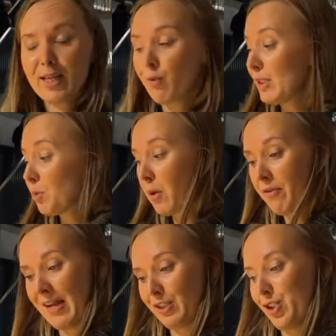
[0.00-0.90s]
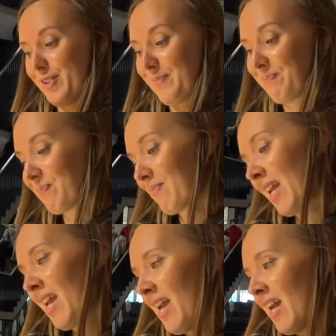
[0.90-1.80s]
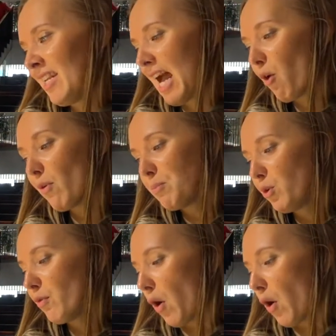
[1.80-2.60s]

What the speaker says: which profession? Now we move